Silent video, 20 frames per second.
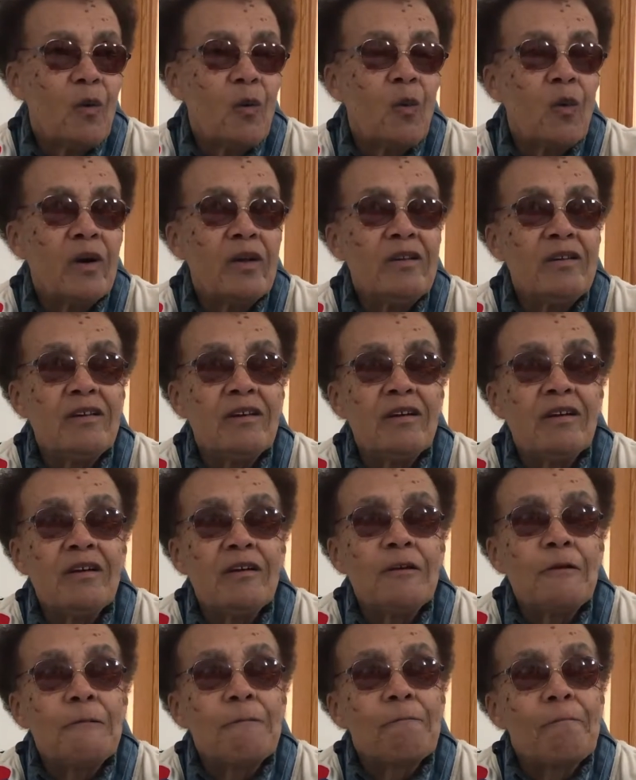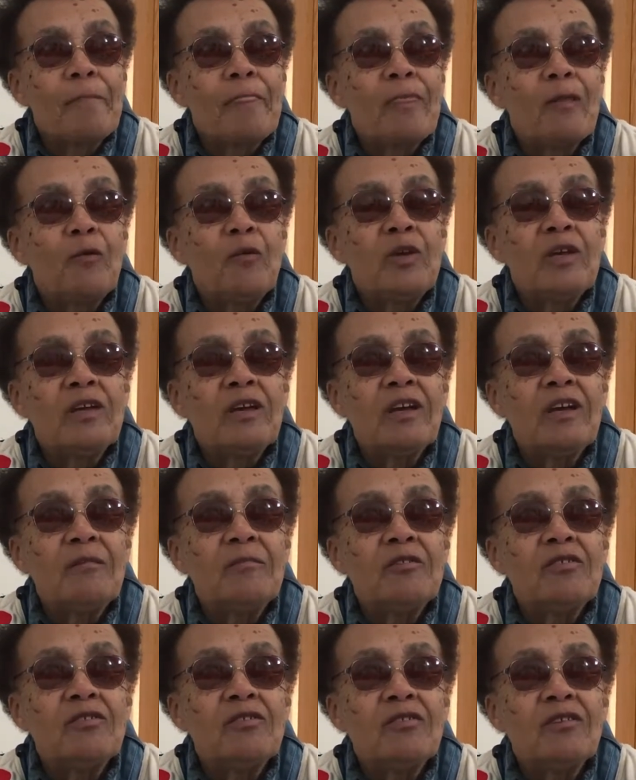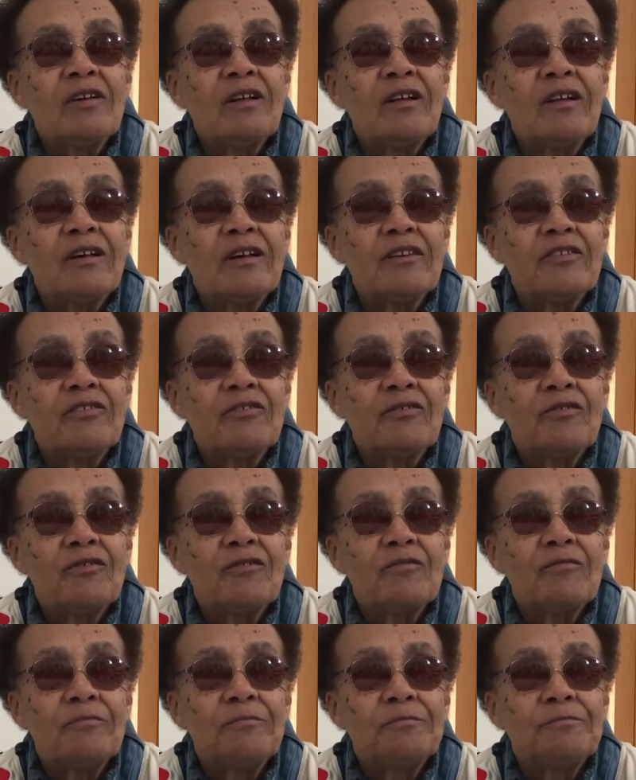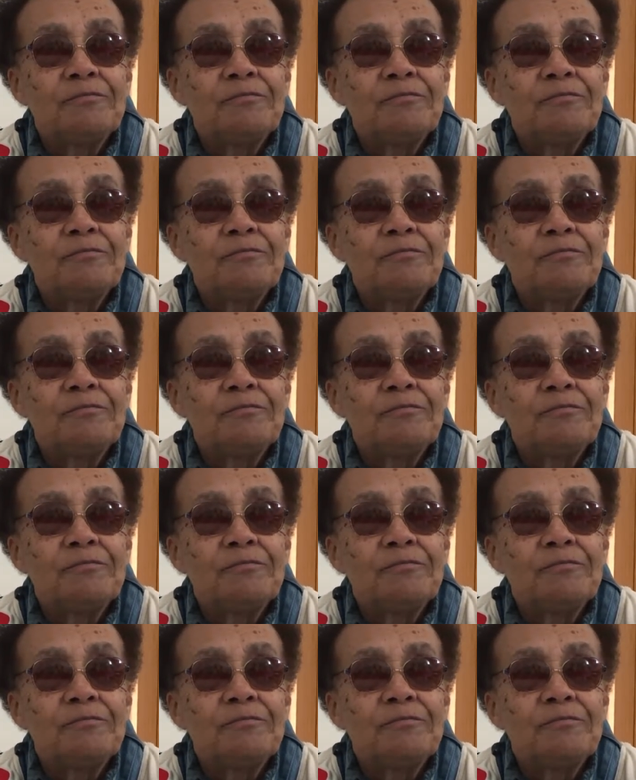One day, we came into the classroom,